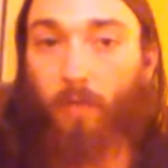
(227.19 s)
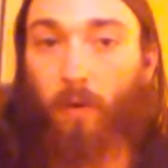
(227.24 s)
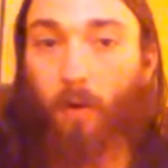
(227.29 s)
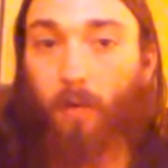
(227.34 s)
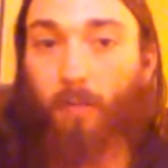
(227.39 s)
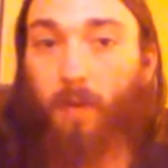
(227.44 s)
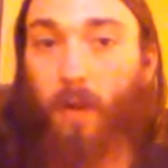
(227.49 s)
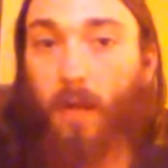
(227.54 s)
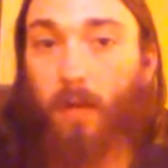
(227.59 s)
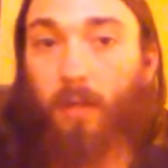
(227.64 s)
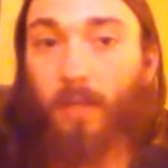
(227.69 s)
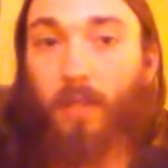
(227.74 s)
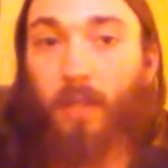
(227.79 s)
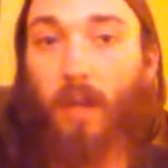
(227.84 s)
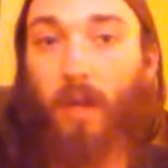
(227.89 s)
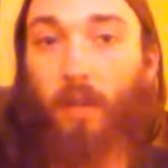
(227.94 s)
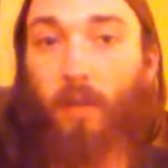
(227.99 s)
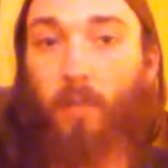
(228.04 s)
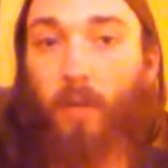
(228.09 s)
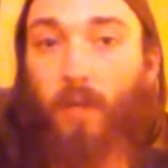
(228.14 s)
for a
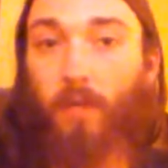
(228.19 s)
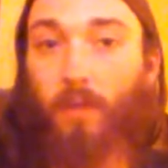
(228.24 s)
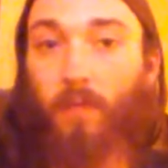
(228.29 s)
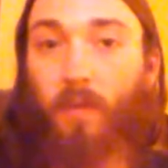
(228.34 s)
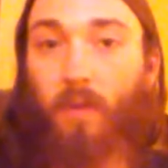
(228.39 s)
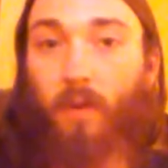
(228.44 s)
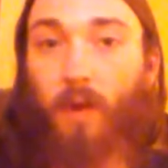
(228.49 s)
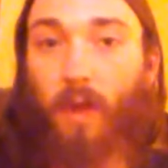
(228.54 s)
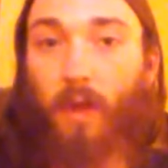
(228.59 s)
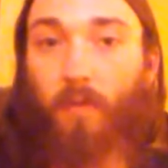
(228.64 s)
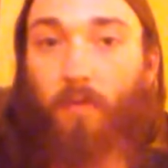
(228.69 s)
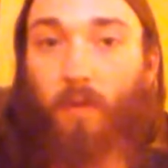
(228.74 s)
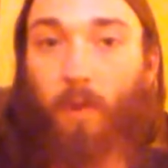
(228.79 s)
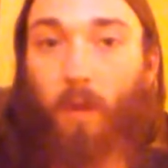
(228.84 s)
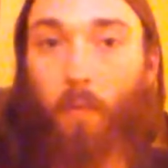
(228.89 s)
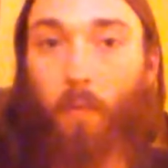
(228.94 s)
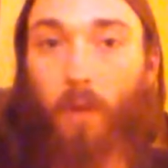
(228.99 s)
fantasy element if you have